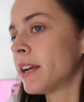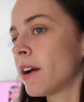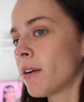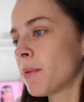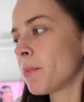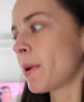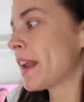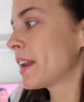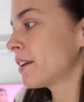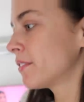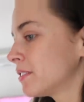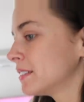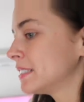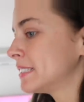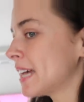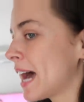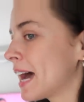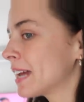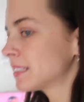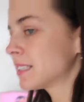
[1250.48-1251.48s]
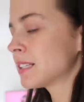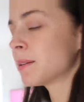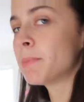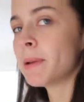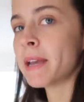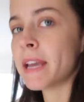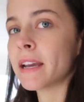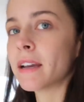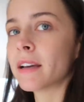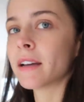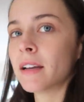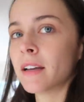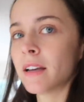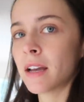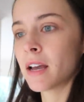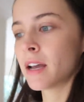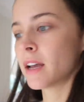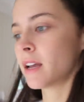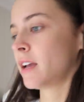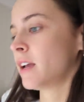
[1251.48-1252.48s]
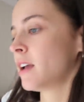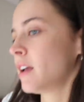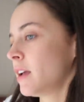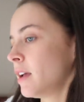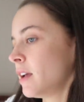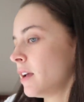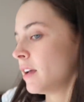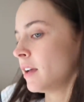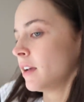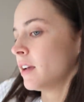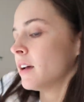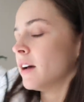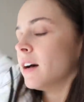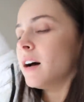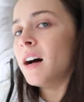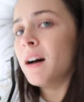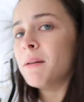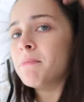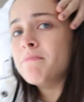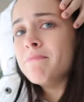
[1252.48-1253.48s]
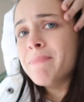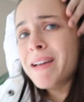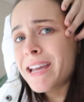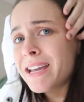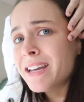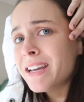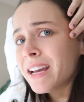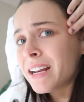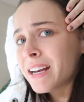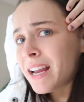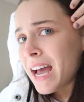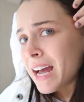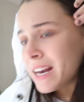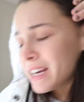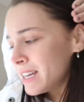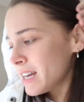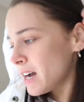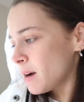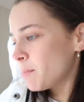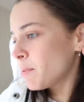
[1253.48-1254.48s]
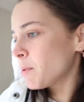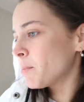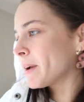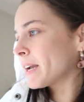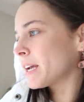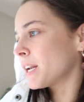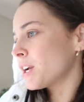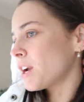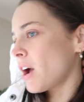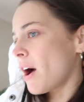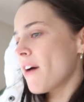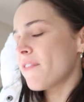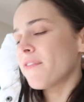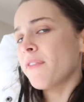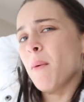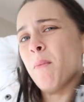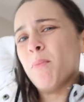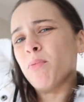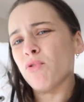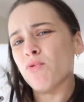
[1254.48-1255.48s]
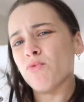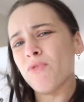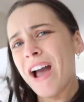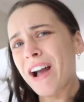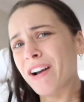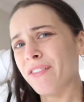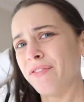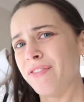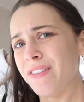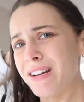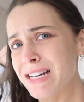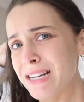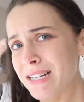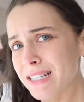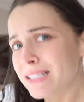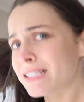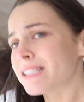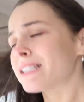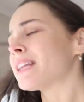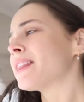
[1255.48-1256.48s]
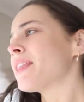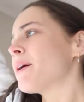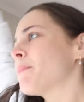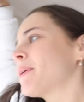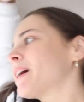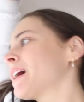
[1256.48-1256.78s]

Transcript: now I'm waiting for dad to pick uh, me and Annie up and we're gonna go out for breakfast and then